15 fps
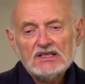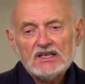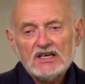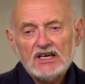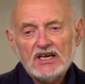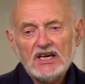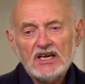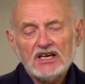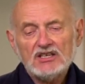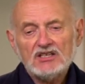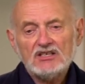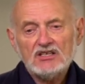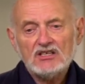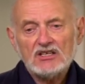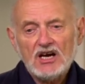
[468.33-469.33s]
And
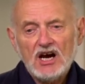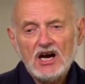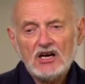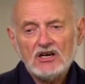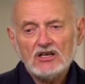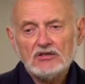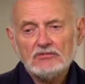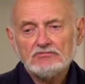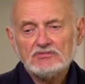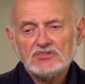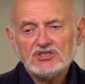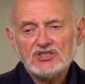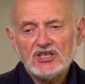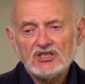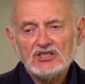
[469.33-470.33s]
in our
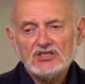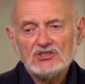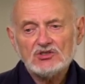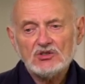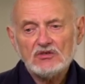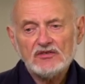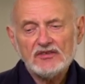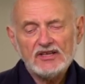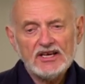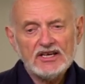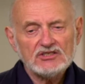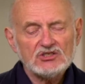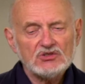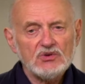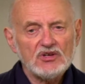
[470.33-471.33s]
studies over the
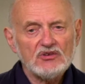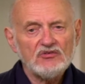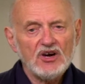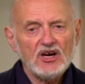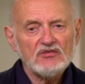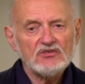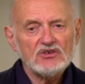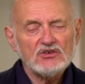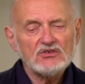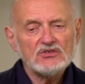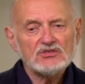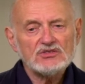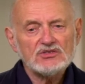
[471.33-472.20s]
last 25 years,